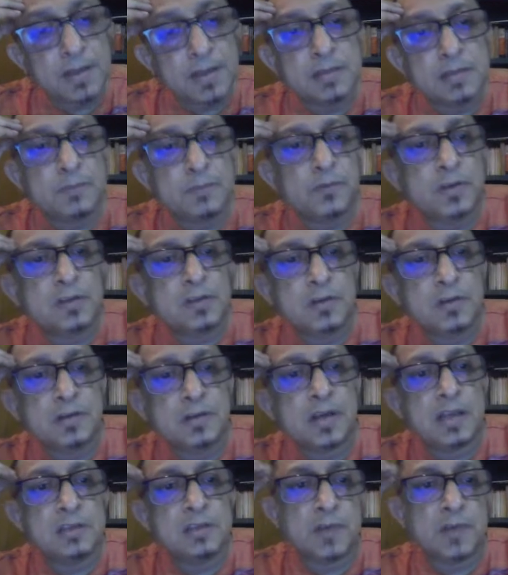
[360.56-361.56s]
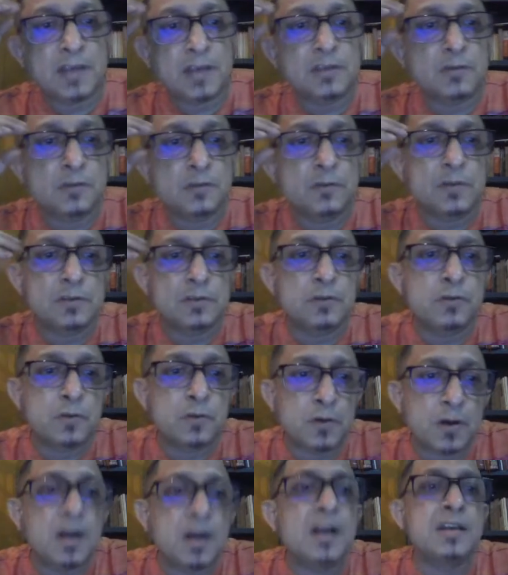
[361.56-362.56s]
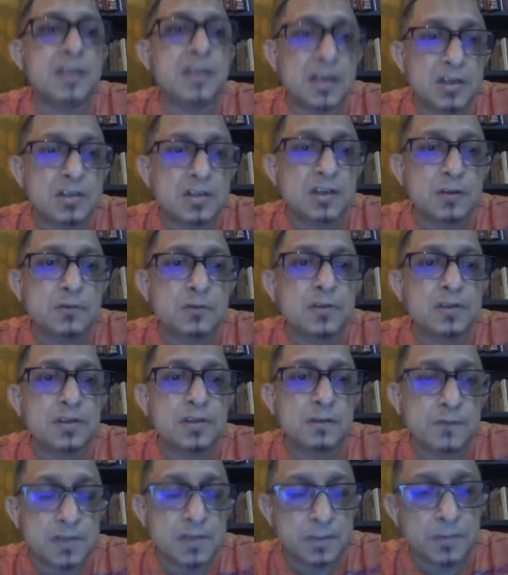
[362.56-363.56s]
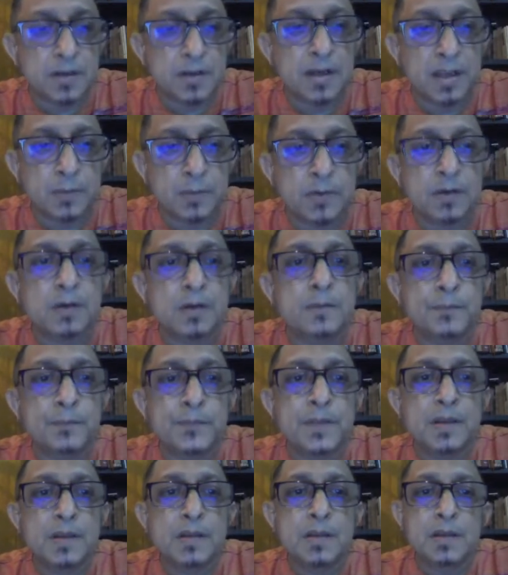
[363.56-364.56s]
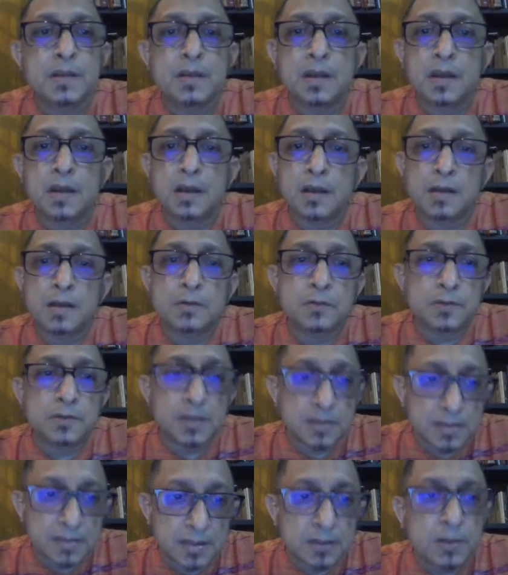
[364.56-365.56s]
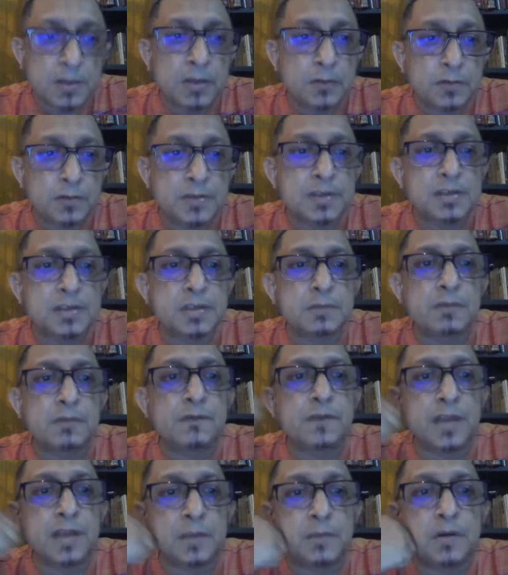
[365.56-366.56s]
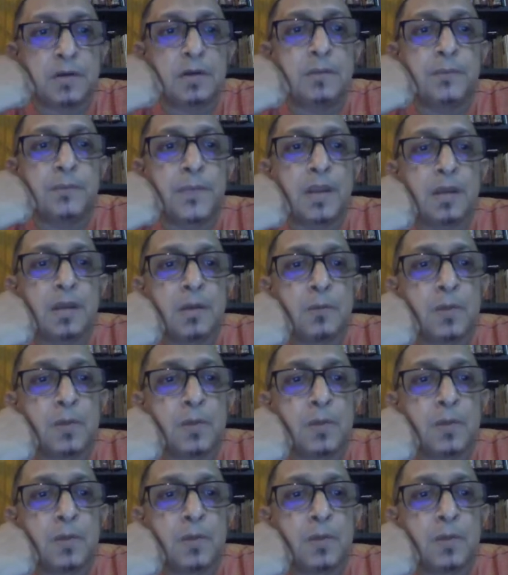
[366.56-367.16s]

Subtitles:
of the things book history tries to do is to draw our attention to this invisible labor, to this ecosystem of labor,